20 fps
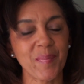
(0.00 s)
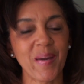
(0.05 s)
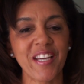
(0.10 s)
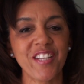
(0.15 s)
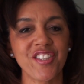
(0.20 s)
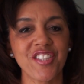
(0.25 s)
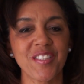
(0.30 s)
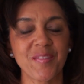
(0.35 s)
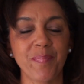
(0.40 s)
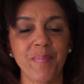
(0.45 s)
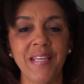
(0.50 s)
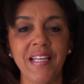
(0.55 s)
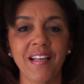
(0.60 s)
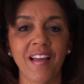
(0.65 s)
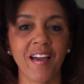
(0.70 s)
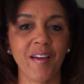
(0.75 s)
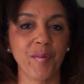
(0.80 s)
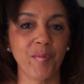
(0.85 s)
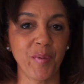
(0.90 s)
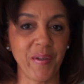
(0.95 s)
might just
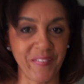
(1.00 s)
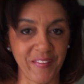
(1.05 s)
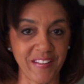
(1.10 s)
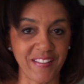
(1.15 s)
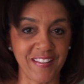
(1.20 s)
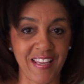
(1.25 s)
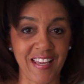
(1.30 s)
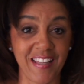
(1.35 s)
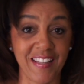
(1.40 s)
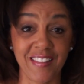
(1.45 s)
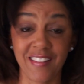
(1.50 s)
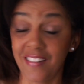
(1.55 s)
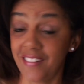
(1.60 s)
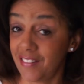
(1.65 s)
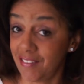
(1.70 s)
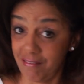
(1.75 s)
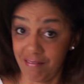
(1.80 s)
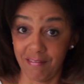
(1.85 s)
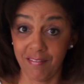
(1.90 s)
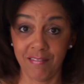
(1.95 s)
beeline with it,
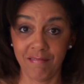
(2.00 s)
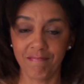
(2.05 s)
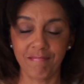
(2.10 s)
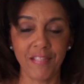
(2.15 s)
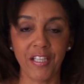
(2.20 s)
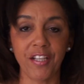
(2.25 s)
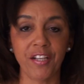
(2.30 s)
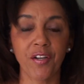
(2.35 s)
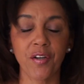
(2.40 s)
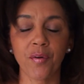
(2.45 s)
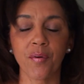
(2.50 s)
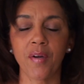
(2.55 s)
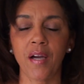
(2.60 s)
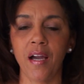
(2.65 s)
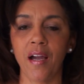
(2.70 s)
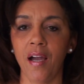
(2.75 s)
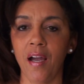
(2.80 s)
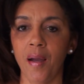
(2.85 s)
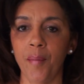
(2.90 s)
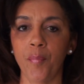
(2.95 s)
and you know,
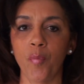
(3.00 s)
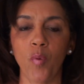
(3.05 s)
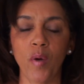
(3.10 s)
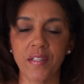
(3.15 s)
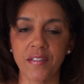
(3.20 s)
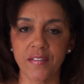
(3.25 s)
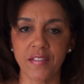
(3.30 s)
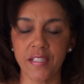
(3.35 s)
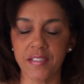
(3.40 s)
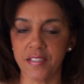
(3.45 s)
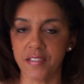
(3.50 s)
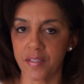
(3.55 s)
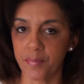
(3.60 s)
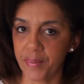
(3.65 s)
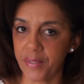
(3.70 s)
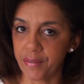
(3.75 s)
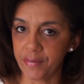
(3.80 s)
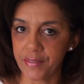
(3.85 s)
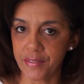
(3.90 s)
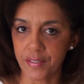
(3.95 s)
once they
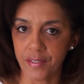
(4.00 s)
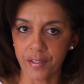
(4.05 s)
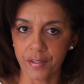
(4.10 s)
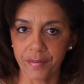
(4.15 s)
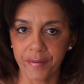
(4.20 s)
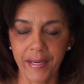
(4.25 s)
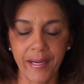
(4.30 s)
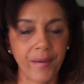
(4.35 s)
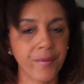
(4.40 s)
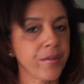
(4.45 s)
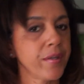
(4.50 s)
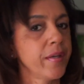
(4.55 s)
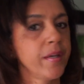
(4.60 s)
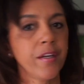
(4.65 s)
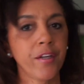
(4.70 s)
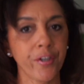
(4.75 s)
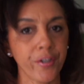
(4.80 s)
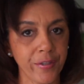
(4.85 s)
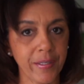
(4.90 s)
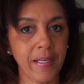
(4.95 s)
disappear into the crowd,
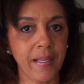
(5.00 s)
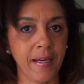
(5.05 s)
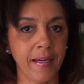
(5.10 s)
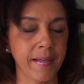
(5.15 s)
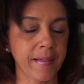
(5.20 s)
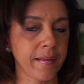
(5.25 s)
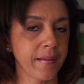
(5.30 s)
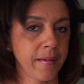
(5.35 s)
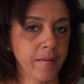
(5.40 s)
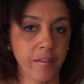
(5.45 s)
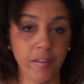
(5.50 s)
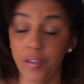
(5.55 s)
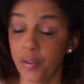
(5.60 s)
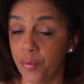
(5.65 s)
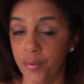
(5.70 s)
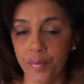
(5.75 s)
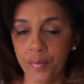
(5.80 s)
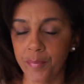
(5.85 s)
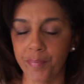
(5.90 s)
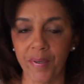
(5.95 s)
good luck.
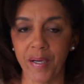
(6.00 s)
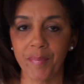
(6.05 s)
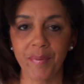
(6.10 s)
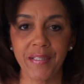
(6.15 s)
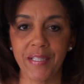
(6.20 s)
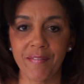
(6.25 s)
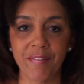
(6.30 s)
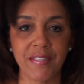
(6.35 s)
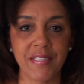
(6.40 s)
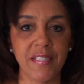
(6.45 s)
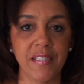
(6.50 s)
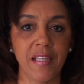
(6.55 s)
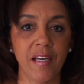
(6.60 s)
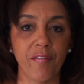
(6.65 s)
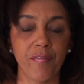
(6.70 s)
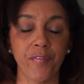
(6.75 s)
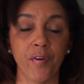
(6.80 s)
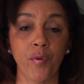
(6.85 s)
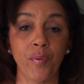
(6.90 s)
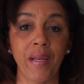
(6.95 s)
You will probably never see
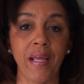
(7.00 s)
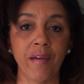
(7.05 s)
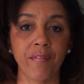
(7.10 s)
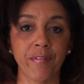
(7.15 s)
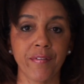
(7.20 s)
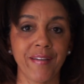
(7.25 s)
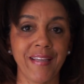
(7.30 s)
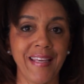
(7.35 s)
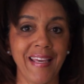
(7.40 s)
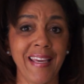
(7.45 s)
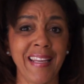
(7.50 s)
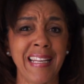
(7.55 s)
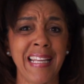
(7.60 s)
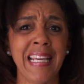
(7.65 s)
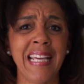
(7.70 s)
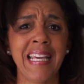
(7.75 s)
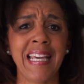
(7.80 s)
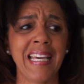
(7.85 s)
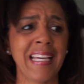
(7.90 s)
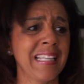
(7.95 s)
that phone ever again.
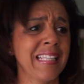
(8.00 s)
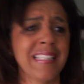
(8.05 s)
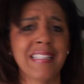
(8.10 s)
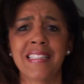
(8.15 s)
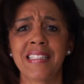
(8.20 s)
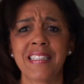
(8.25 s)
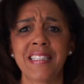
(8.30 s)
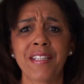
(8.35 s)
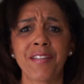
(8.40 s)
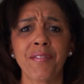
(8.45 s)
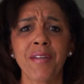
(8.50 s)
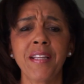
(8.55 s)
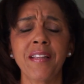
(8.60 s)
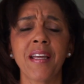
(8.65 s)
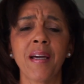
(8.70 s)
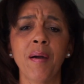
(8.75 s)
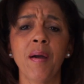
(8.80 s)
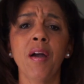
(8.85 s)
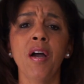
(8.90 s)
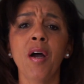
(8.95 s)
And considering
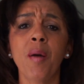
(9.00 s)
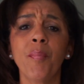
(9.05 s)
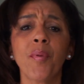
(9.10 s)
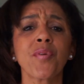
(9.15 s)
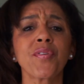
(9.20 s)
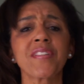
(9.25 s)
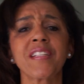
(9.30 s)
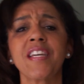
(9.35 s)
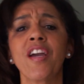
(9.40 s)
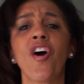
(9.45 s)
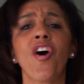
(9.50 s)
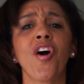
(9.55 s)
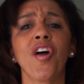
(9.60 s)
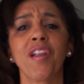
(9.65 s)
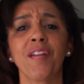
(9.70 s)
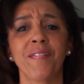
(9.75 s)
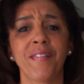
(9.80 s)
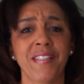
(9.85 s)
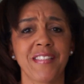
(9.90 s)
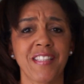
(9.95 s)
that mostly
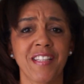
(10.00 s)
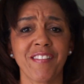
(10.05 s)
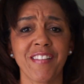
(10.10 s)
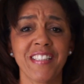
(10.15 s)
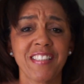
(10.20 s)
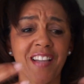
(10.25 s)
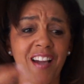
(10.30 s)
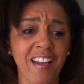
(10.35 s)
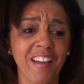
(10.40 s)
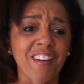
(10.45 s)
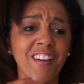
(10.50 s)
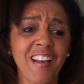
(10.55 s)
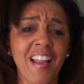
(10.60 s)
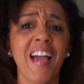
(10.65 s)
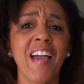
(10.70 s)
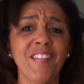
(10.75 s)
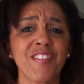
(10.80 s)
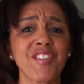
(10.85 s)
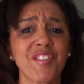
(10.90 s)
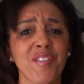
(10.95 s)
all of us, our entire
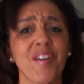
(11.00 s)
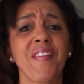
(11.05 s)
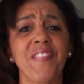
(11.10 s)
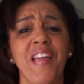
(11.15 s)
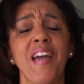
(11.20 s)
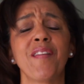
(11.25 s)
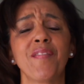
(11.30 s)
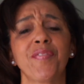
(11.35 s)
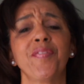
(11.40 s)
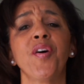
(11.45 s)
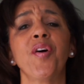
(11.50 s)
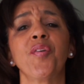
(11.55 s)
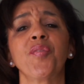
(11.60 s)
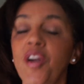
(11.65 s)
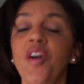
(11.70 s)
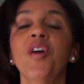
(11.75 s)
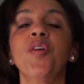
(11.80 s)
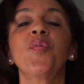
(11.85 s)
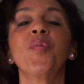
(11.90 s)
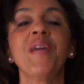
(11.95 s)
lives are on that
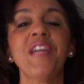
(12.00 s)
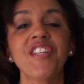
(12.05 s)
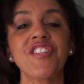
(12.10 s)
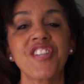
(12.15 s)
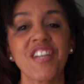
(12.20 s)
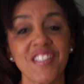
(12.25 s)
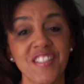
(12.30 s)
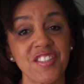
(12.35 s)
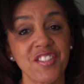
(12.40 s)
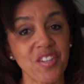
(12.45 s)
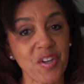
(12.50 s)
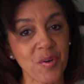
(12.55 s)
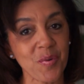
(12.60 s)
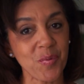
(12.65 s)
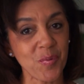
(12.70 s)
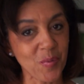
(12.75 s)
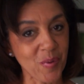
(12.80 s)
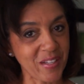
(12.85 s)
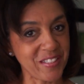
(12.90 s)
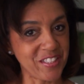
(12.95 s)
phone, we just
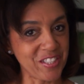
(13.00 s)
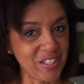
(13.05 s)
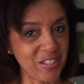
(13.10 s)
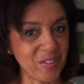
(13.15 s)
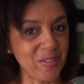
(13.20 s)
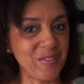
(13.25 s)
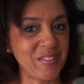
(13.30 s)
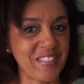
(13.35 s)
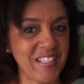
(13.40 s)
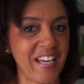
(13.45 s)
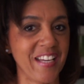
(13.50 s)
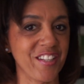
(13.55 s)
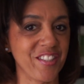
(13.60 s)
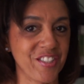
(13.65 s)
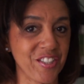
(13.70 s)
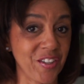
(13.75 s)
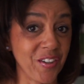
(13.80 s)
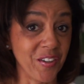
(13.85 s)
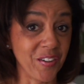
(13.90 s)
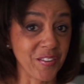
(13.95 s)
don't want to lose that
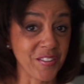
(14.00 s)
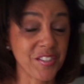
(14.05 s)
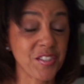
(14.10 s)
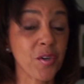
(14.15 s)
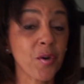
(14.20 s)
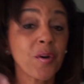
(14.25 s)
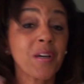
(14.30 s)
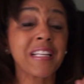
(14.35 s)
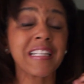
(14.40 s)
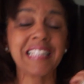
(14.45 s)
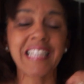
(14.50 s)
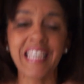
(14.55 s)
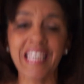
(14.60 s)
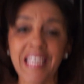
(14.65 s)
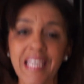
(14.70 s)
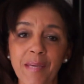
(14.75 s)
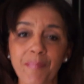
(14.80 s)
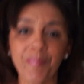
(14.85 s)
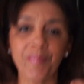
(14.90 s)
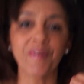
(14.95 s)
at all. So
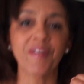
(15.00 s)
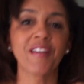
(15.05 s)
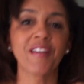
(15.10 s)
keep